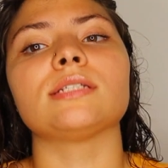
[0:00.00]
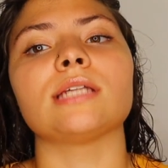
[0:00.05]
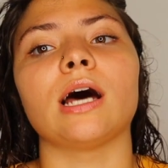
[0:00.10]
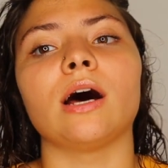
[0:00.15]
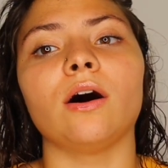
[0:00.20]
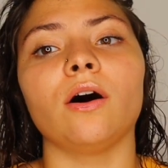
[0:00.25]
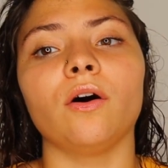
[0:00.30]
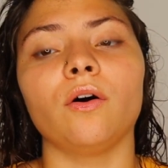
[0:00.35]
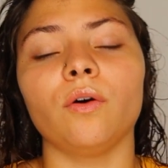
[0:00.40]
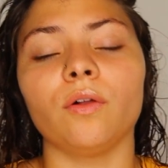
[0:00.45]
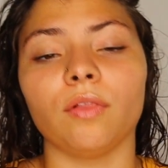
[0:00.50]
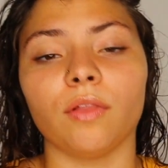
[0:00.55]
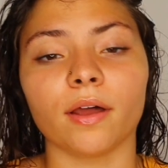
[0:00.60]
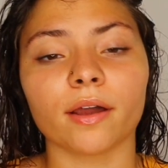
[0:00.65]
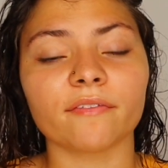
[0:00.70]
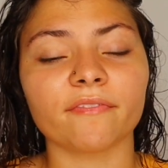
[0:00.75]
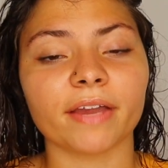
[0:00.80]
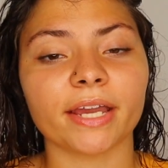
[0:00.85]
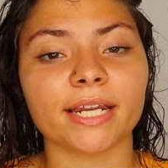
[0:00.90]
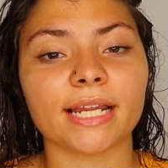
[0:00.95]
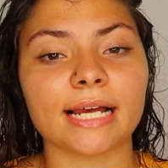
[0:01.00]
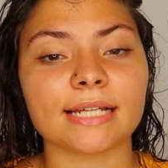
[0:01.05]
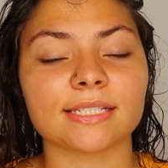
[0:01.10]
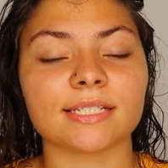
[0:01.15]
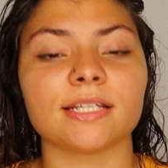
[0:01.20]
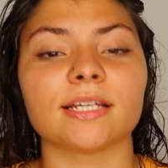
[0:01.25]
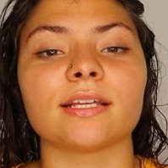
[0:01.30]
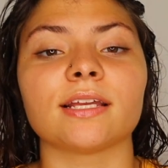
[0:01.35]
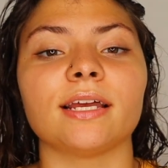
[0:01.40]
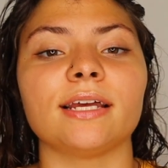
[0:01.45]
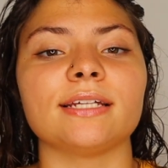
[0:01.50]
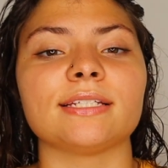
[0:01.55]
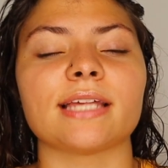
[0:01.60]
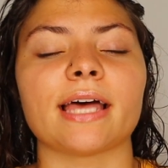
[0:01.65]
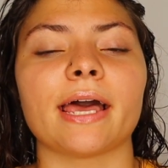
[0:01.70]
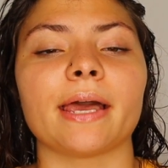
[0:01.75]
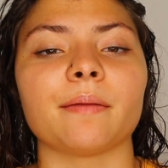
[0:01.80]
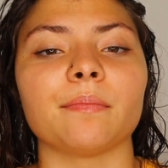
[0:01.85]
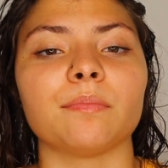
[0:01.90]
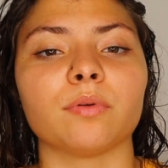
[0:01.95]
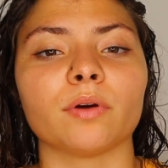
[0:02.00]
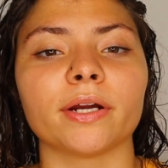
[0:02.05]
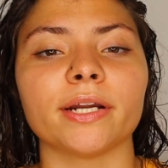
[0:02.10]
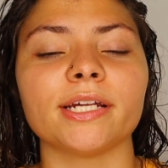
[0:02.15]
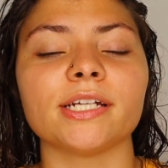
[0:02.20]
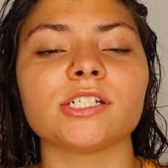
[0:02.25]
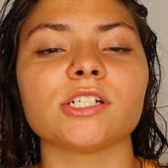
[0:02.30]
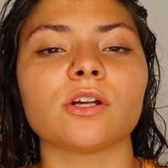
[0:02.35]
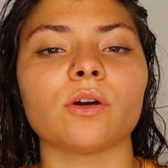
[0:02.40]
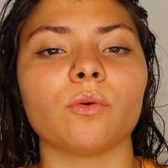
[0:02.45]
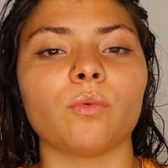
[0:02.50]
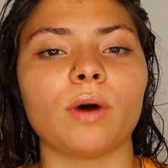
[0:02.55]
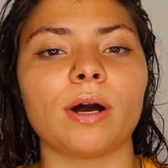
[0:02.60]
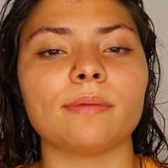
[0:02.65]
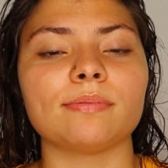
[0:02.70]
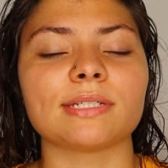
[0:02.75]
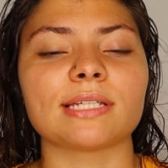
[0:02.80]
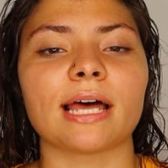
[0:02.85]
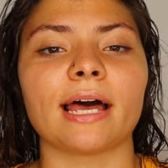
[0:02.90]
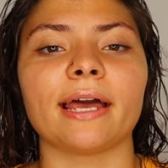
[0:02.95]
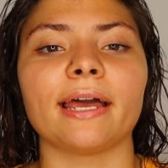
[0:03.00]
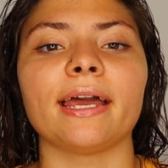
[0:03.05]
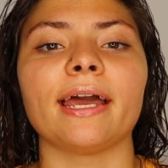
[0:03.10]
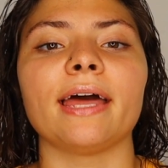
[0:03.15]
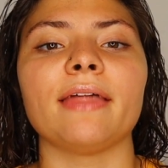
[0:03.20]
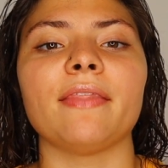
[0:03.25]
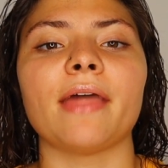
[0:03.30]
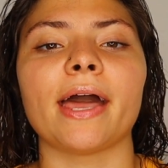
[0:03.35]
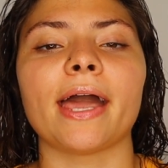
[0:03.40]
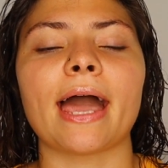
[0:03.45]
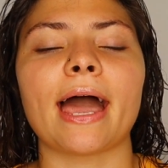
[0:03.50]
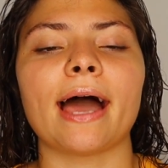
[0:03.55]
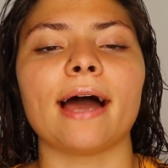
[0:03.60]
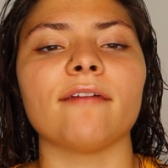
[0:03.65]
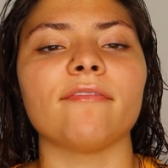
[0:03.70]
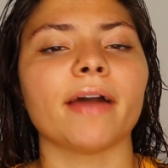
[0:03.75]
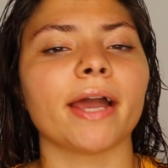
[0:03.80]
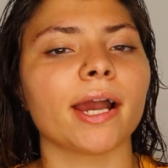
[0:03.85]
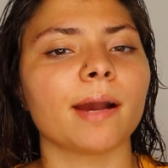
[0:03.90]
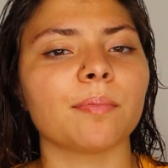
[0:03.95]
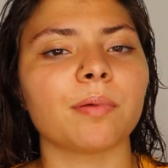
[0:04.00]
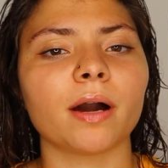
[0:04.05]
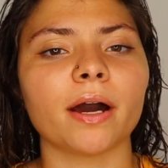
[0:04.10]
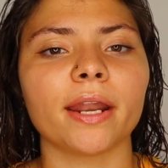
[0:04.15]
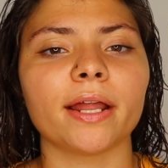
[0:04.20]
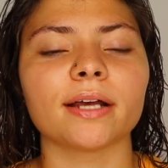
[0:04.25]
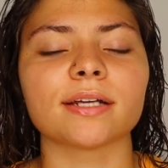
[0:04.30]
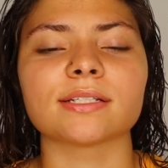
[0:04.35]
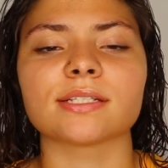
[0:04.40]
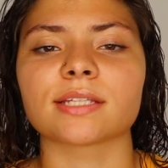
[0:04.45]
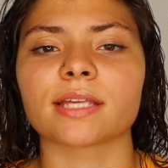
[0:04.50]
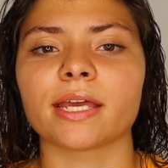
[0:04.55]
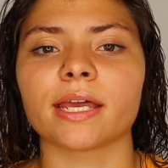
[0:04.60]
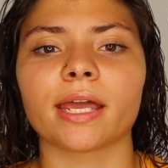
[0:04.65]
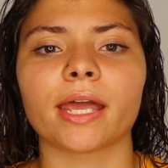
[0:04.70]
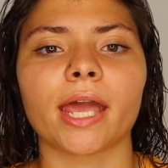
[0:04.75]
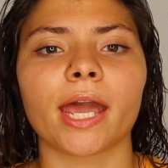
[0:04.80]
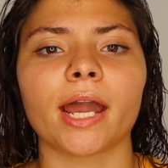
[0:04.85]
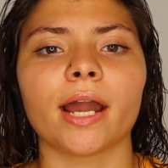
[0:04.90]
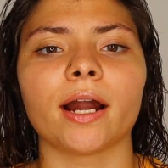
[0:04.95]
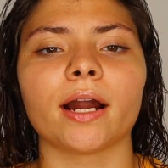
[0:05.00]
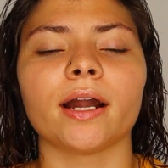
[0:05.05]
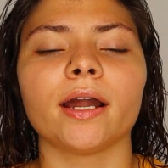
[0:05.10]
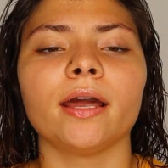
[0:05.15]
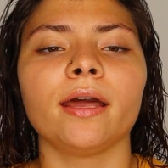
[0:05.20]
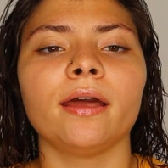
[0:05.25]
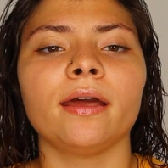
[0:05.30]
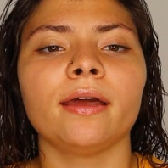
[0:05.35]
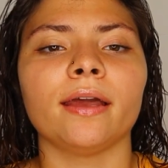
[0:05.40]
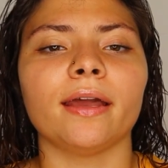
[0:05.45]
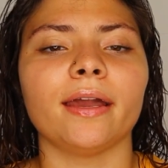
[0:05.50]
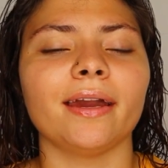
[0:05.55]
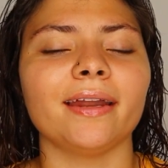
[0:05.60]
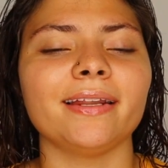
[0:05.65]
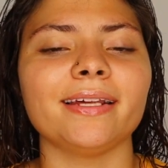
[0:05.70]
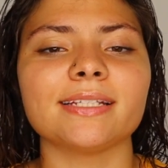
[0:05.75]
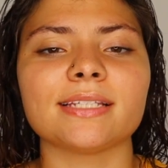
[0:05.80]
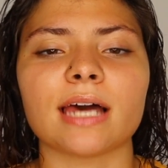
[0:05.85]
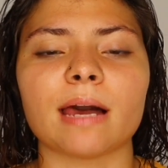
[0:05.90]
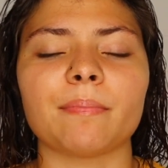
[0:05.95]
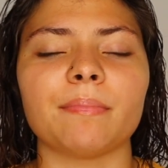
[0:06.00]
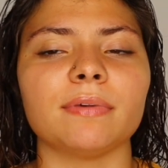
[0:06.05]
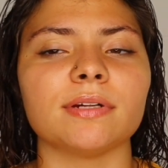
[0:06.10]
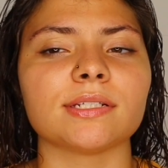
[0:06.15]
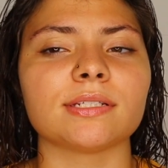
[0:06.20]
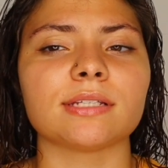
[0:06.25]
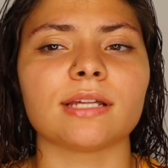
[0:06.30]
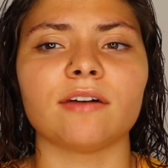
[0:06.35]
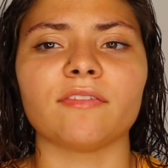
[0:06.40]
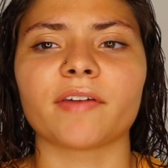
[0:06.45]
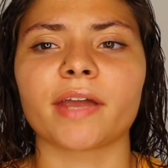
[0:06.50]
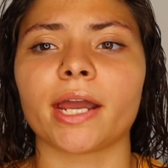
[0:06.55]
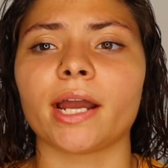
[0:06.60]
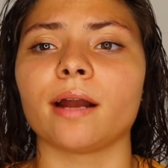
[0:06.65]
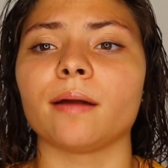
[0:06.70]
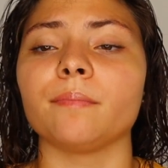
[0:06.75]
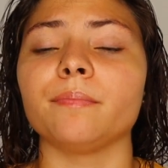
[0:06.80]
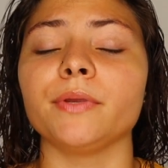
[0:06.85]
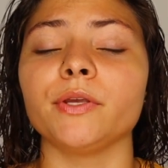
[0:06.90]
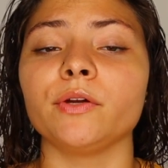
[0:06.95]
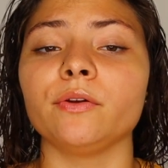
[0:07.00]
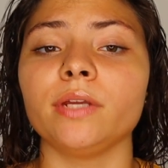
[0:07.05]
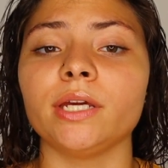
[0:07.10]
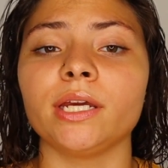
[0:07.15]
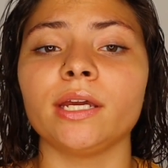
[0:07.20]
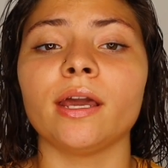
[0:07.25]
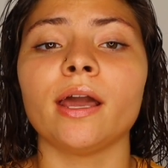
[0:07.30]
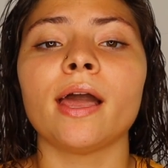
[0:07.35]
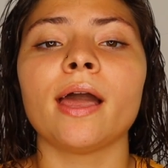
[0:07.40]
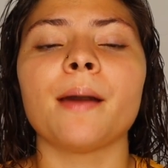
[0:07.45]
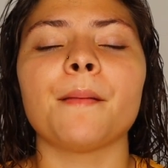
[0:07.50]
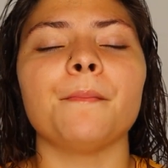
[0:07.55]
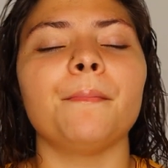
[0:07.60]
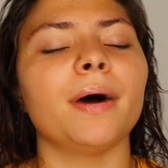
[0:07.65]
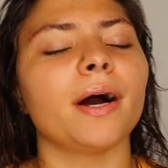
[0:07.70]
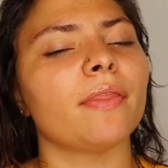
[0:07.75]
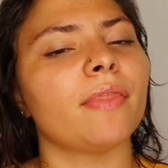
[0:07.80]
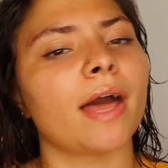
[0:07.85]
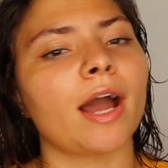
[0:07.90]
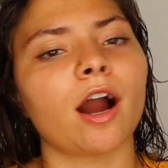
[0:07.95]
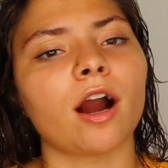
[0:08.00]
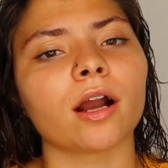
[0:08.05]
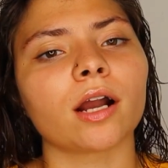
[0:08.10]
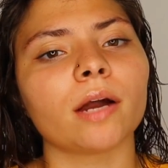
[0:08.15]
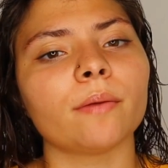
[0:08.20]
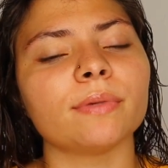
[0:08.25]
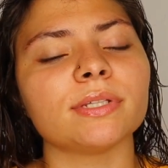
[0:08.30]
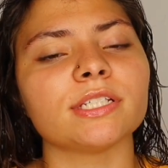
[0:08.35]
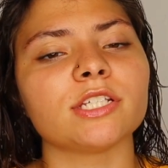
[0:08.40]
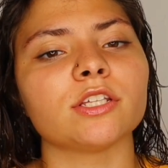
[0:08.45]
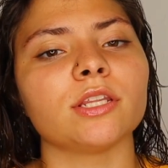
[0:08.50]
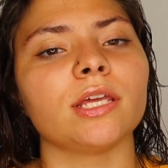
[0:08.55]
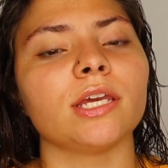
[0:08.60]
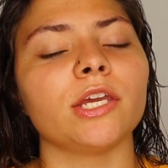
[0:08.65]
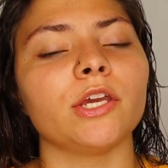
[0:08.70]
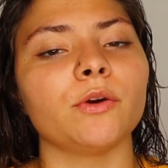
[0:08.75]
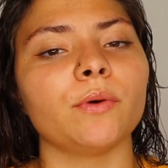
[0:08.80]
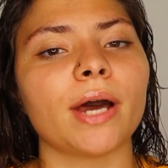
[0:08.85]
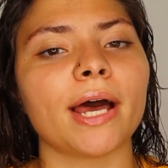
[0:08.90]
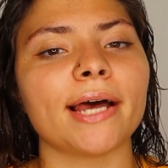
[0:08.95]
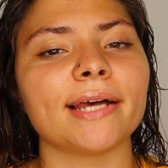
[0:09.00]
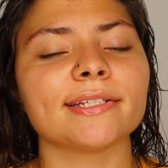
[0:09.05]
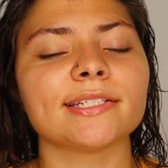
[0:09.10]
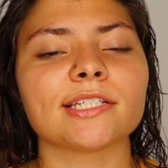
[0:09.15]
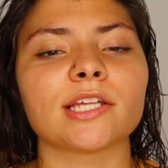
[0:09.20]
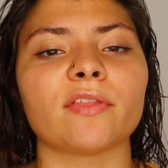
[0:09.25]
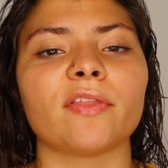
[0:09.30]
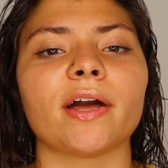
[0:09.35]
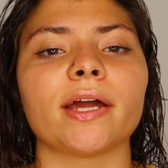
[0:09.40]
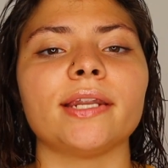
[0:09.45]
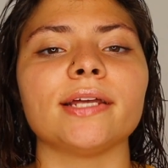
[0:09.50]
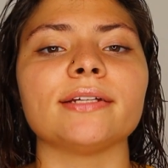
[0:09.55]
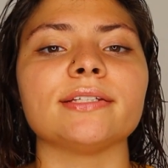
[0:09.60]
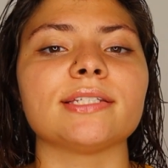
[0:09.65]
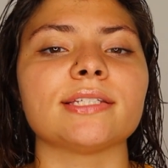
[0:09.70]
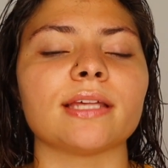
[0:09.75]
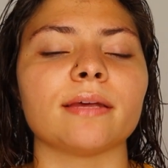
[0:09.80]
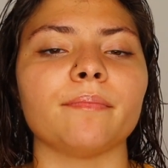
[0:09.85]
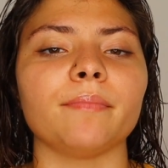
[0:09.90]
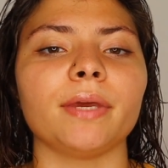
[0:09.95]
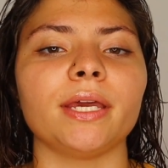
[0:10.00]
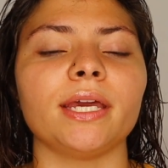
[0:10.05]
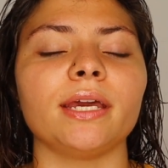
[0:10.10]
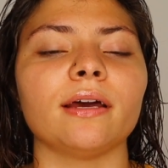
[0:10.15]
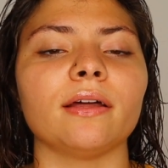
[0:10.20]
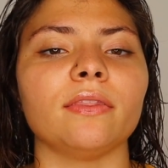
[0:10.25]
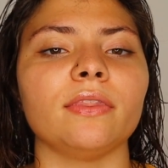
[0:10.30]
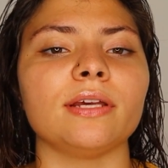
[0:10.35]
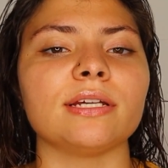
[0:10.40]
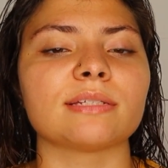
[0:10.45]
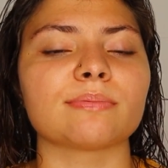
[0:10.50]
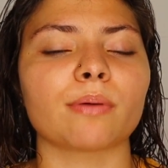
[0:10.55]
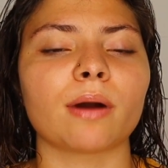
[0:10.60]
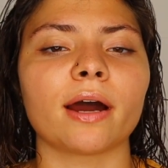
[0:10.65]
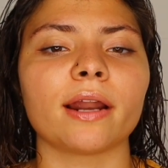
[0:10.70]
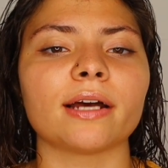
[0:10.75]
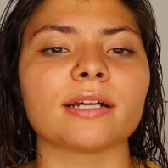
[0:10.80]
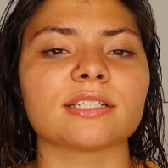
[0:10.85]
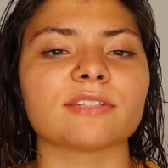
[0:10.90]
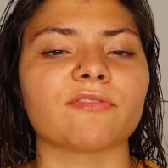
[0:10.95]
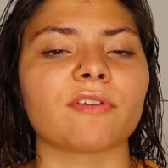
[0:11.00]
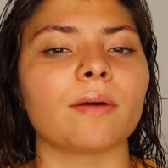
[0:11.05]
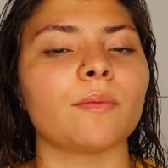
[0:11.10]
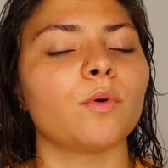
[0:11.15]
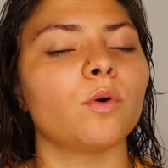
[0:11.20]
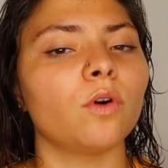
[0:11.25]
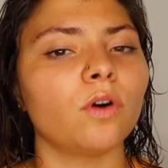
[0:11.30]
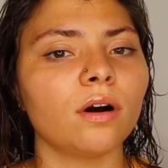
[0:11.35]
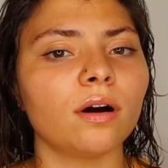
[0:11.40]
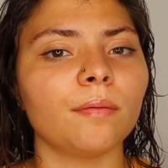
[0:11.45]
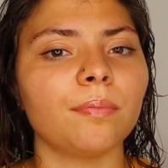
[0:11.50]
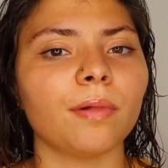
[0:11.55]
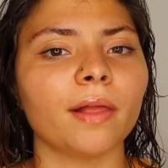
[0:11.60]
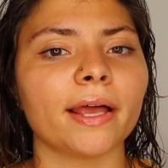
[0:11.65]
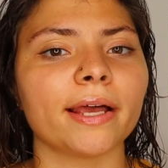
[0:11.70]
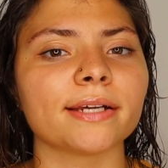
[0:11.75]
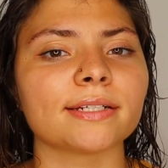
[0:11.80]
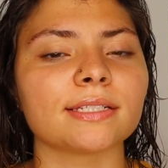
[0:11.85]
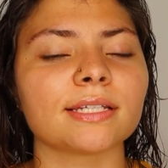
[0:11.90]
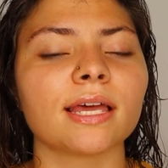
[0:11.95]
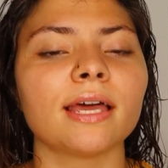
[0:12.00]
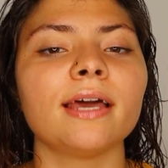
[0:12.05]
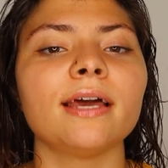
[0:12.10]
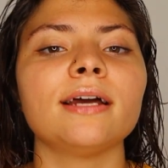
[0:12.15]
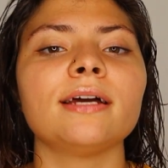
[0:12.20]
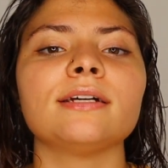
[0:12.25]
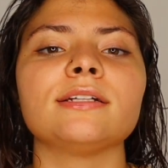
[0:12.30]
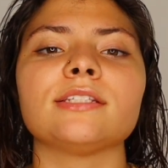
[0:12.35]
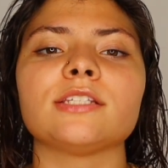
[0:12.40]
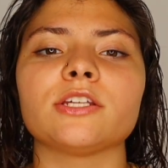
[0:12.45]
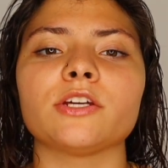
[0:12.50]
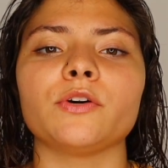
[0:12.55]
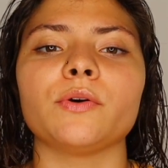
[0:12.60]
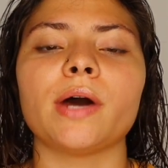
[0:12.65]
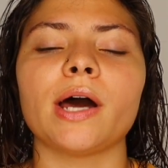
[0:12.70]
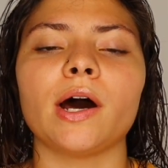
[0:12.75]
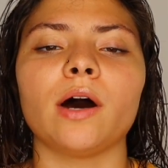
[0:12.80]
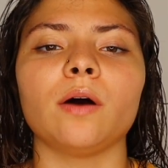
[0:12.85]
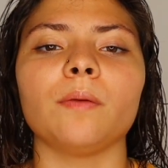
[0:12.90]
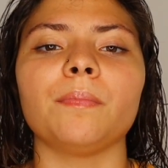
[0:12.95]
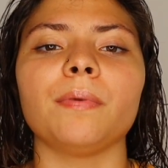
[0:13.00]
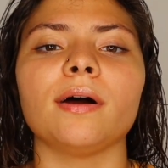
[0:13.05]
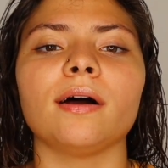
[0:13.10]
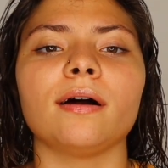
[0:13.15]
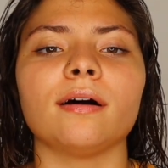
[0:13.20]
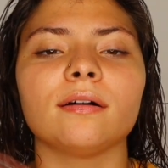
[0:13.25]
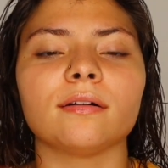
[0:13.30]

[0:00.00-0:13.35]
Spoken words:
So Look Fantastic is a British website and they have hair products, skincare, any type of self-care, beauty, but they are coming to the US, so they did send me these products from Olaplex to help,